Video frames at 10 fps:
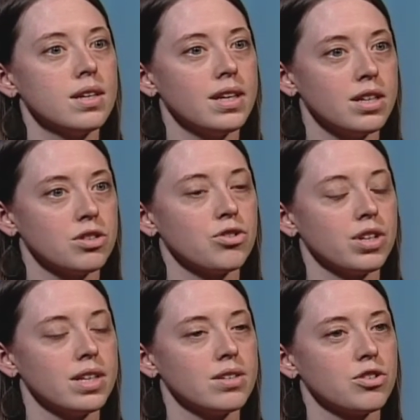
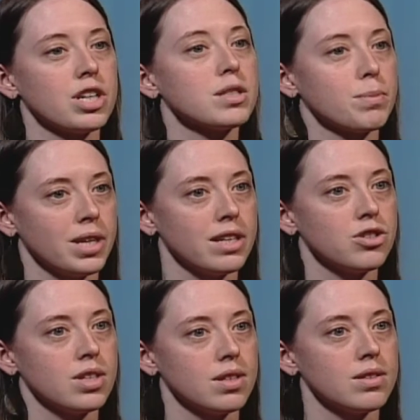industry, and
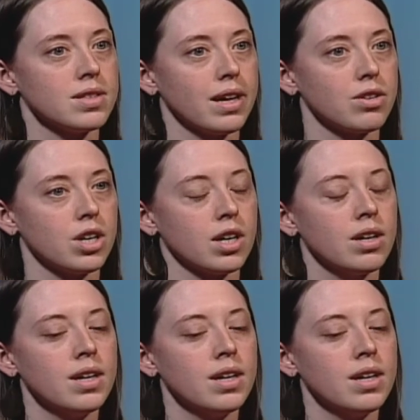transportation sector.